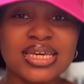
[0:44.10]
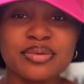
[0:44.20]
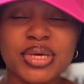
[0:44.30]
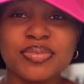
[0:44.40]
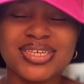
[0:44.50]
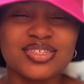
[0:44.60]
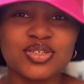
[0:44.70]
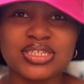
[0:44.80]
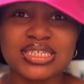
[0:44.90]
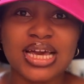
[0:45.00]
maybe it's
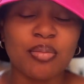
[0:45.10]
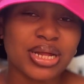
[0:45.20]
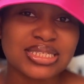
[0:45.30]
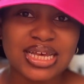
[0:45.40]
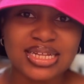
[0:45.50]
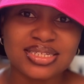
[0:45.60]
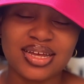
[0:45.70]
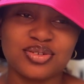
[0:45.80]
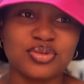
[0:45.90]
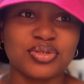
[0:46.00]
just the Amatan.
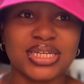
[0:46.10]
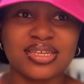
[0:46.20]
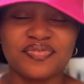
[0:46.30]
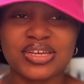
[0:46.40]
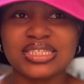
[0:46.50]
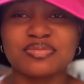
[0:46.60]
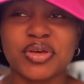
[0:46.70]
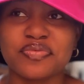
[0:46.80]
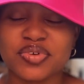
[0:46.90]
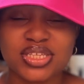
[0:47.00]
I don't know, that's affecting my
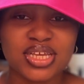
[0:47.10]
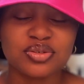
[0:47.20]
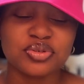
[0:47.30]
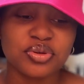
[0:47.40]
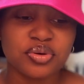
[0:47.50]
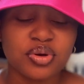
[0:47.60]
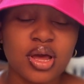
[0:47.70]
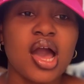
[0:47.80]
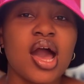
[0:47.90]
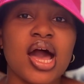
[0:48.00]
voice. I don't know.
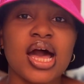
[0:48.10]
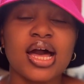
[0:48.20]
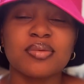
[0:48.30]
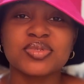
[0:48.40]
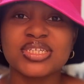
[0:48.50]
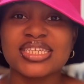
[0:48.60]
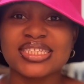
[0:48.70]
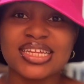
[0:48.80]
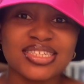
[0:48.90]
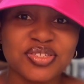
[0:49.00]
Today's
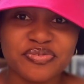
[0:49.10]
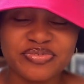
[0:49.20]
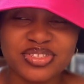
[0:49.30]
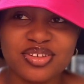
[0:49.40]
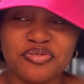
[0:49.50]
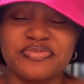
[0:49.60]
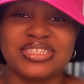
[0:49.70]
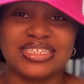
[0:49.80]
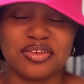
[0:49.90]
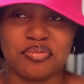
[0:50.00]
30th of
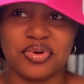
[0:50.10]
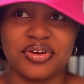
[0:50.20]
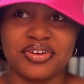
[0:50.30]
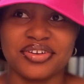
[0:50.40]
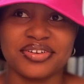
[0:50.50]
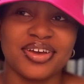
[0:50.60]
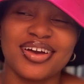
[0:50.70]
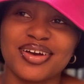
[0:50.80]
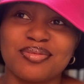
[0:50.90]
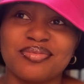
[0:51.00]
December.
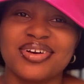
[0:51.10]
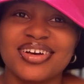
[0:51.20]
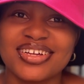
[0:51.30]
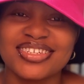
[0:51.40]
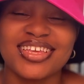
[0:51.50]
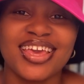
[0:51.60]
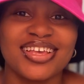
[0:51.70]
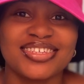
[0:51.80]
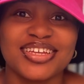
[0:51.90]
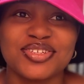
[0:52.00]
The year
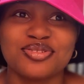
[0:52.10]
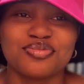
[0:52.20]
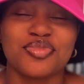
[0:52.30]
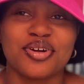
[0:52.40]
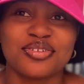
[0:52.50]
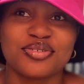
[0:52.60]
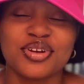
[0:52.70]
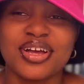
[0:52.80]
is ending tomorrow.